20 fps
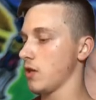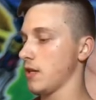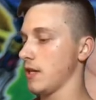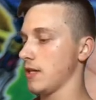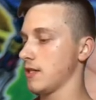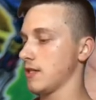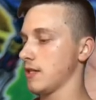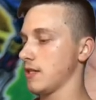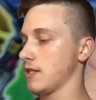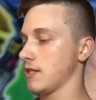
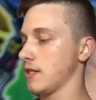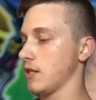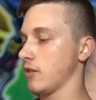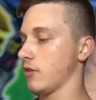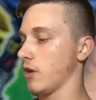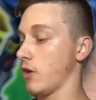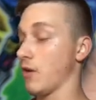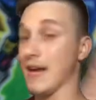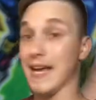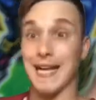Is it a
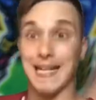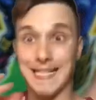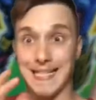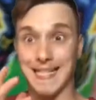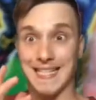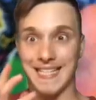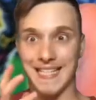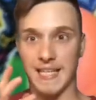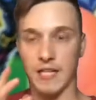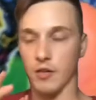synchro? It's a
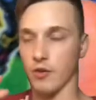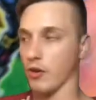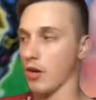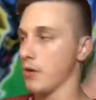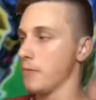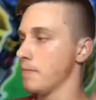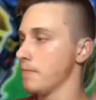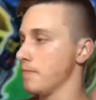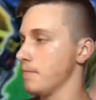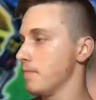synchro.
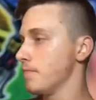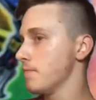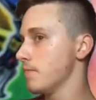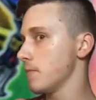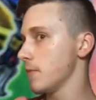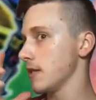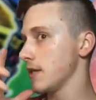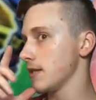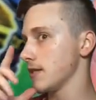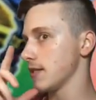
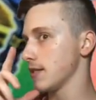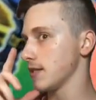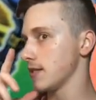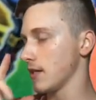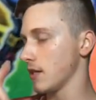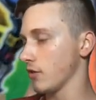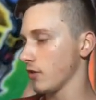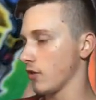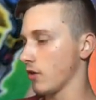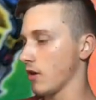It's a
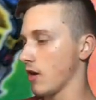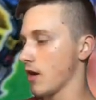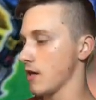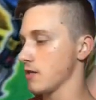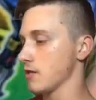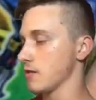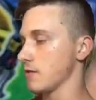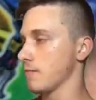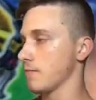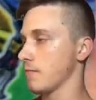synchro, guys.